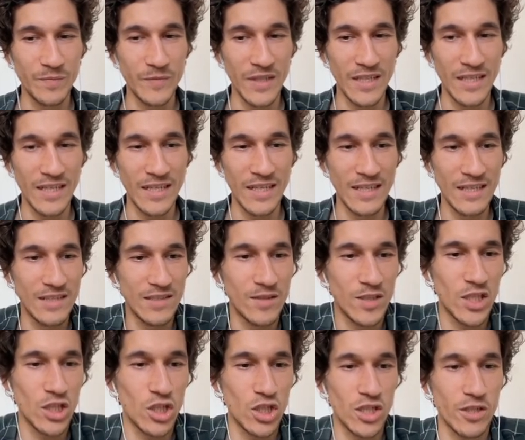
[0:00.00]
And
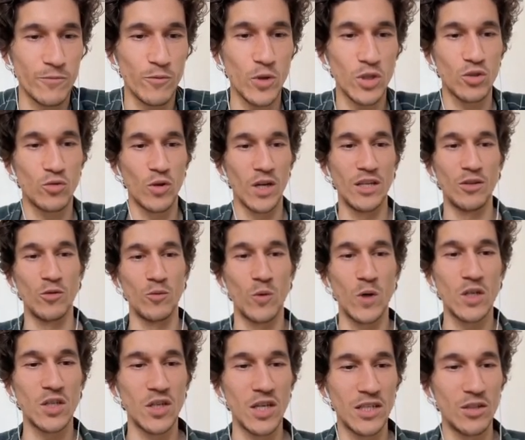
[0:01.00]
what do I do?
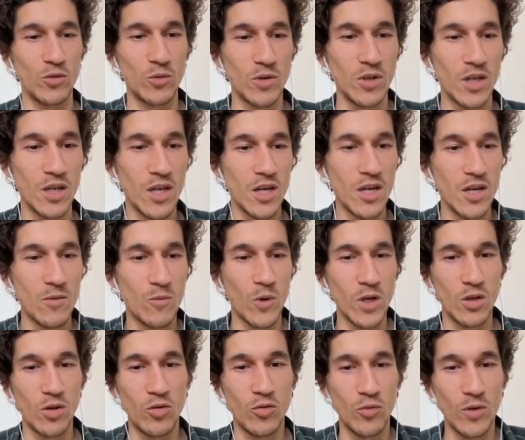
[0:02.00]
What do I do? What
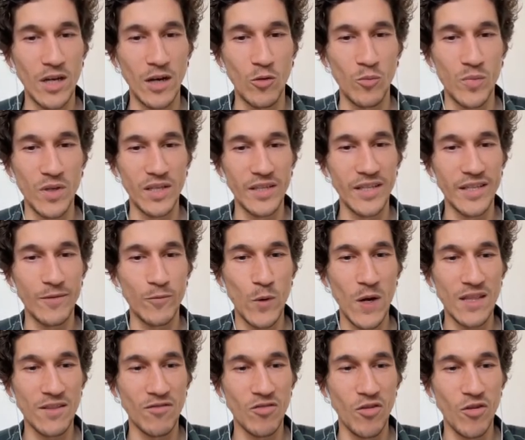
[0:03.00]
do I do now? Building
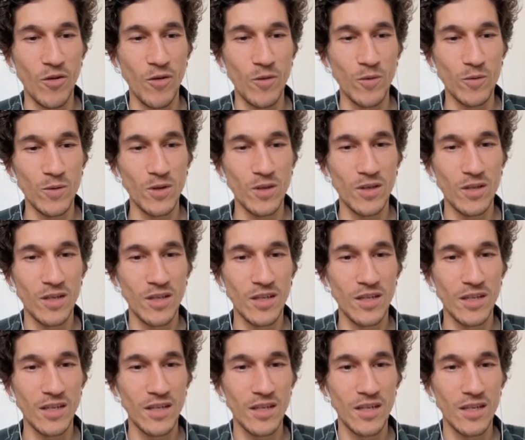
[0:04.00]
1 road,
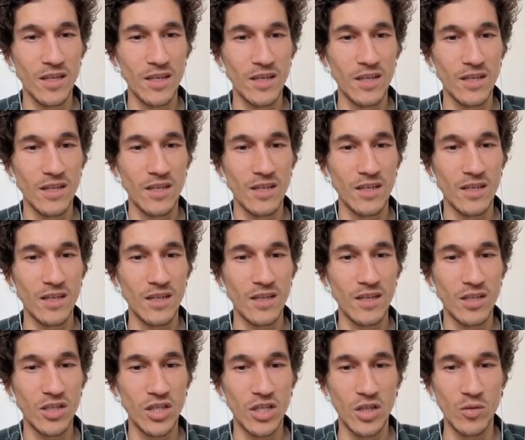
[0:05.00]

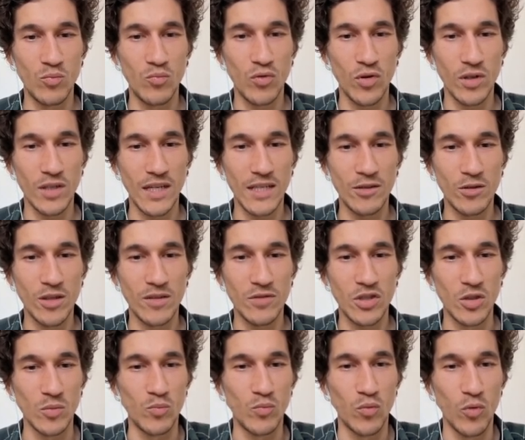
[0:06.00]
shipward, I don't have
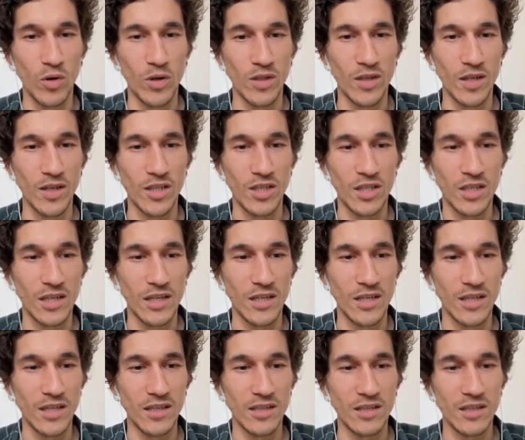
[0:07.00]
shipward actually,
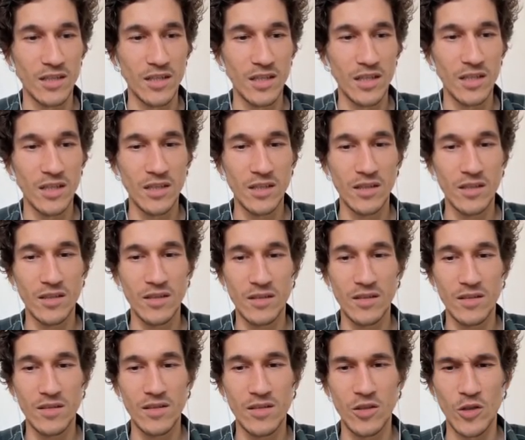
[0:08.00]
yeah.
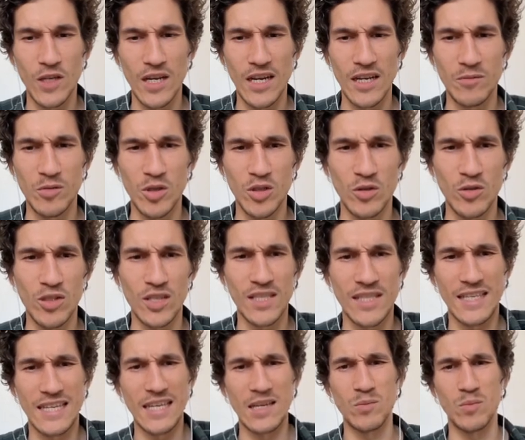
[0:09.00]
So yeah, I'm just gonna
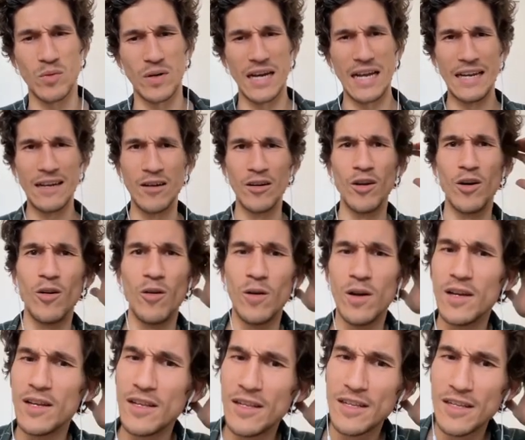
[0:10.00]
skip, I don't
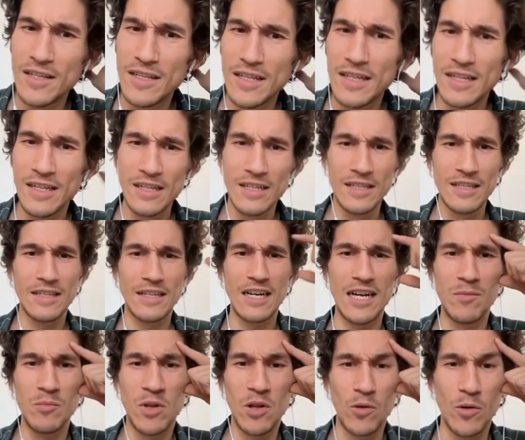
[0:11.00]
know.
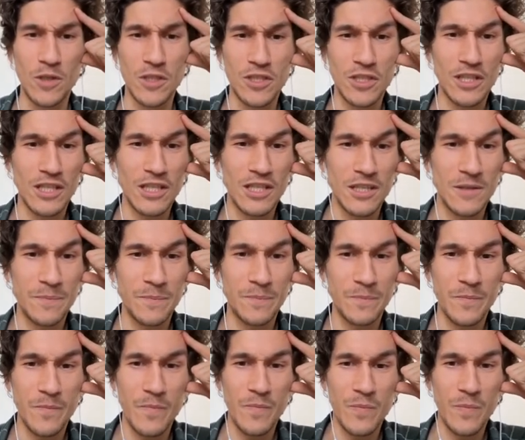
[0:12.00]
I'm lost,
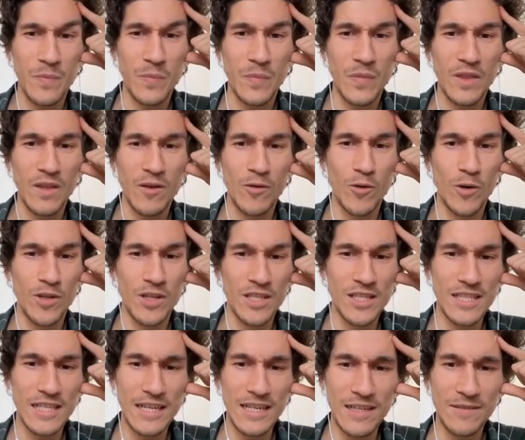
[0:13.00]

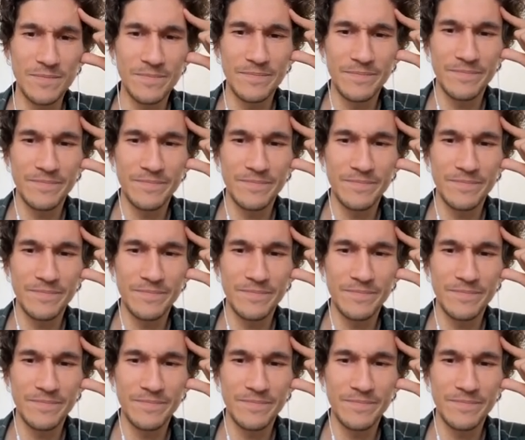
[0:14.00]
honestly.